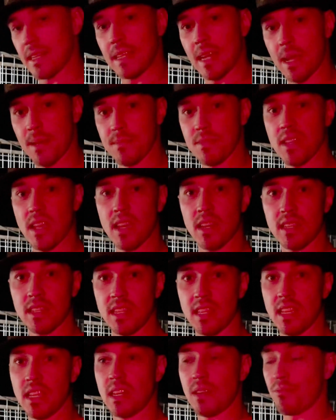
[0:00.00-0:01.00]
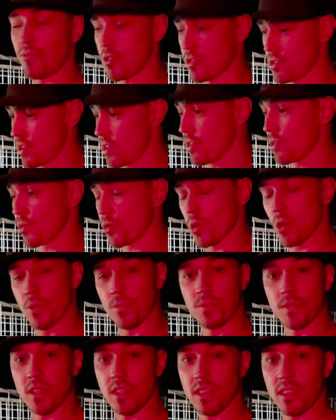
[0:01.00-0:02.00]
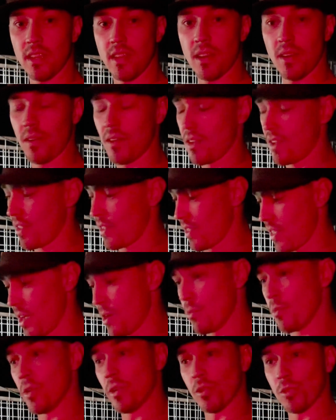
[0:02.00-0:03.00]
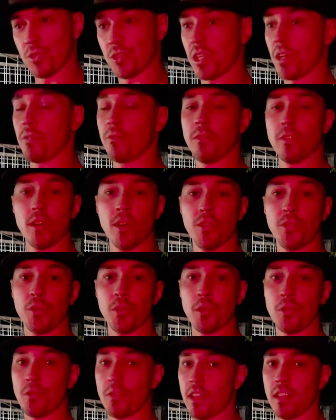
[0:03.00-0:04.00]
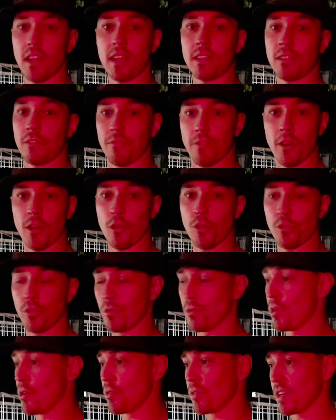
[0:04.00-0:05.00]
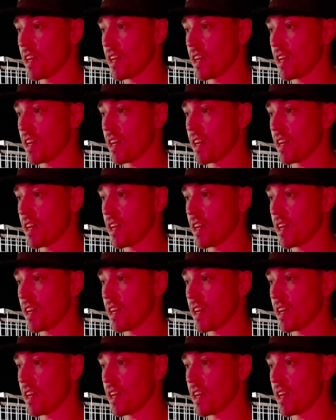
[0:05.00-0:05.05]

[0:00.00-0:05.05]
times out of 10, if there's other groups in there, they will shuffle on through. They like to follow their own